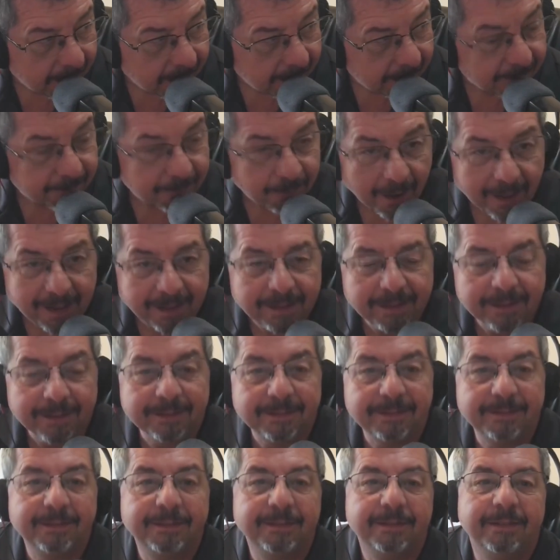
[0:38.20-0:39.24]
Right?
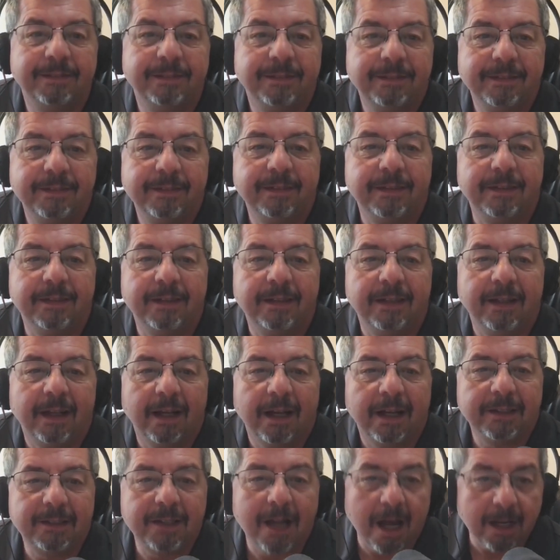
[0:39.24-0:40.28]
A
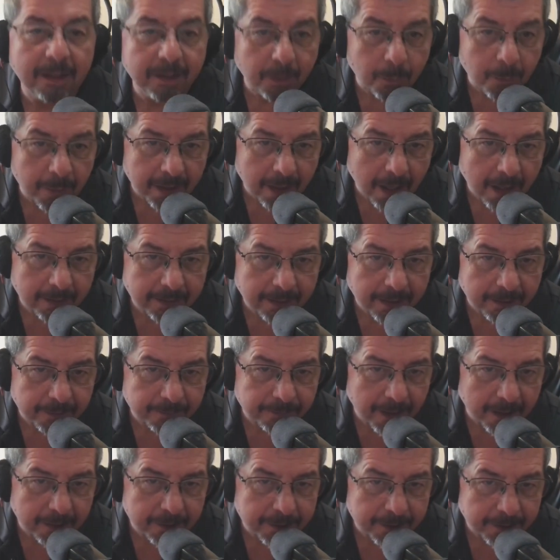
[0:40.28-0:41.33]
toddler went on the
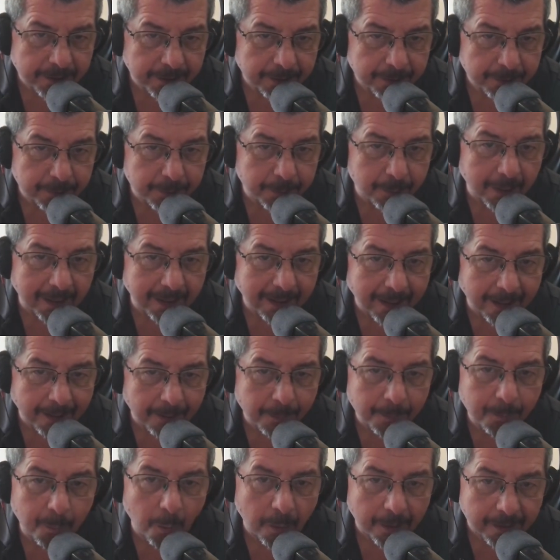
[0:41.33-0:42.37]
adventure at Newark
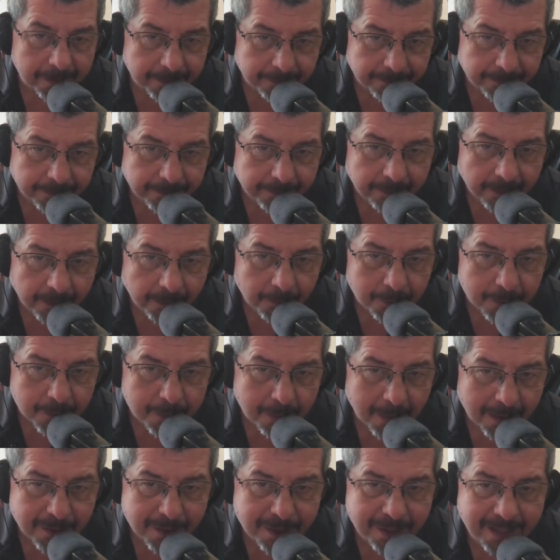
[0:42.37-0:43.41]
Airport. It was
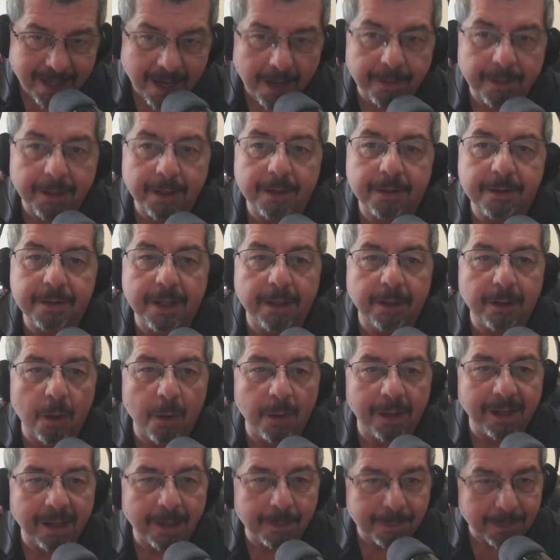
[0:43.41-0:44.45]
much scarier than
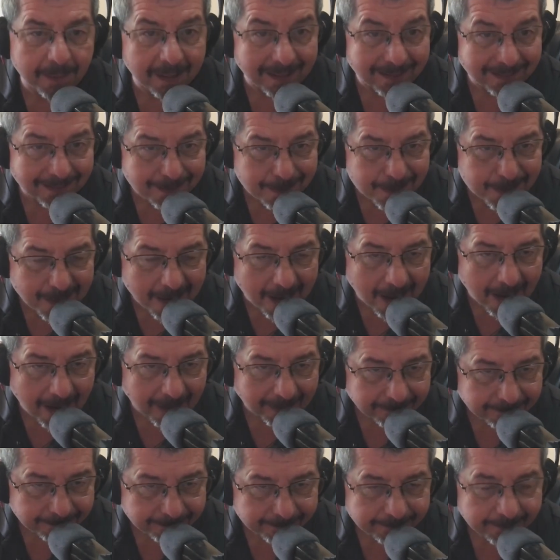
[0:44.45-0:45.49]
going up in the sky.
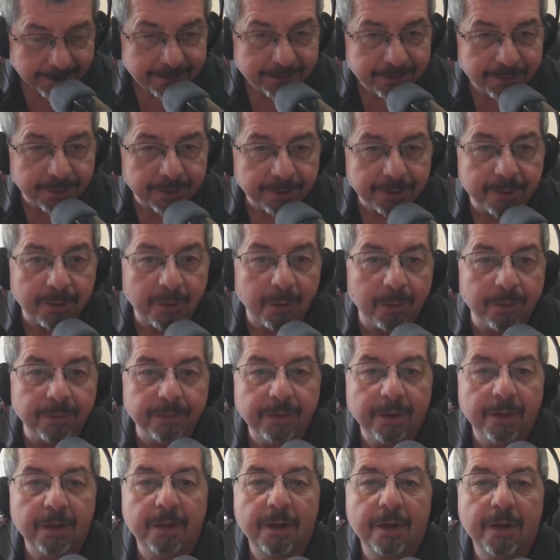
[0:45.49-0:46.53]
2-year-old
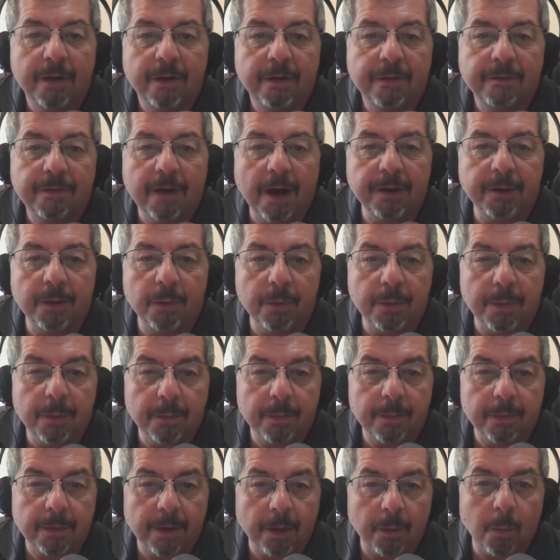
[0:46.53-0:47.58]
found
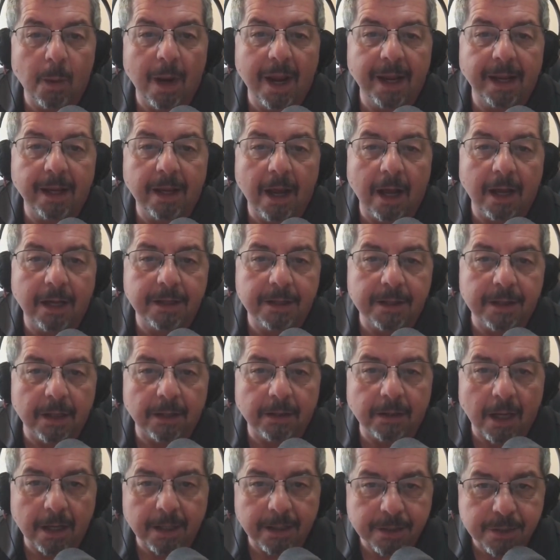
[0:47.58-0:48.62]
their way onto the
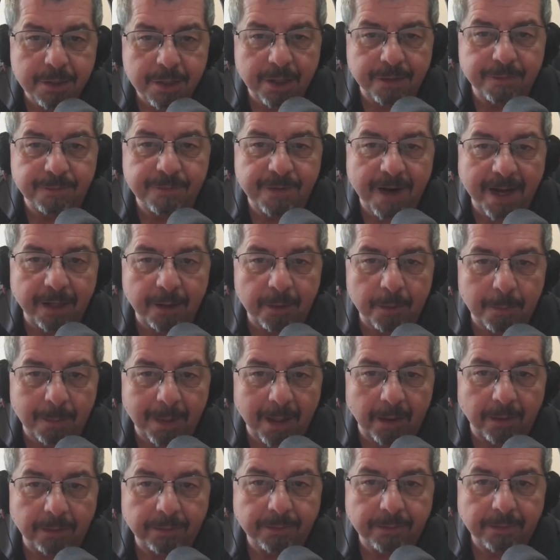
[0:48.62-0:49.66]
luggage conveyor
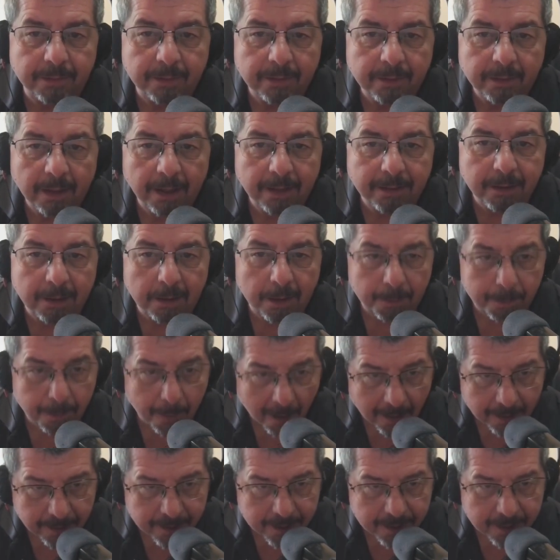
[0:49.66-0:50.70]
belt at the
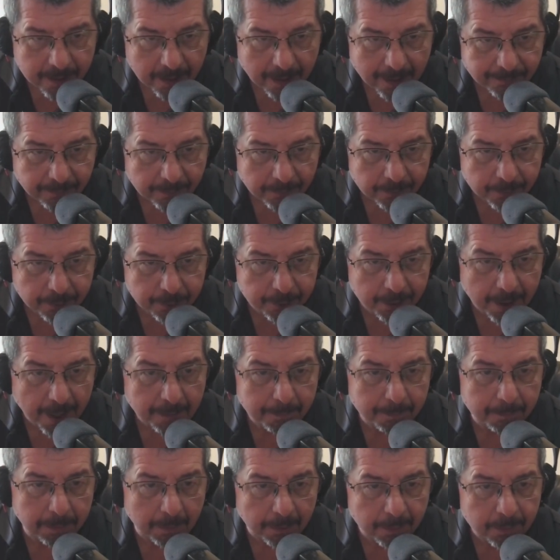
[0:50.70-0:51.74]
departures level
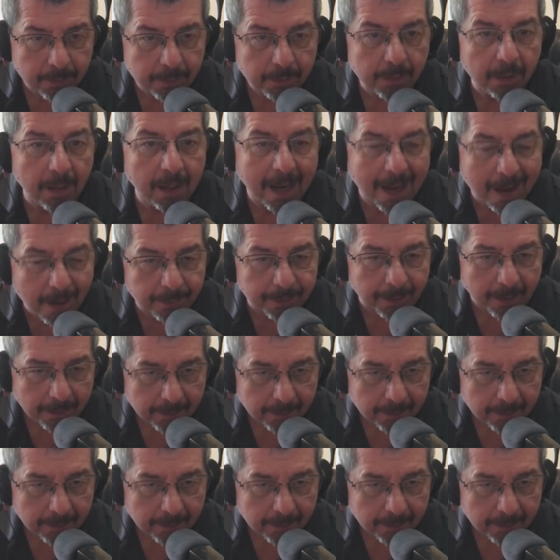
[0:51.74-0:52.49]
JetBlue counter.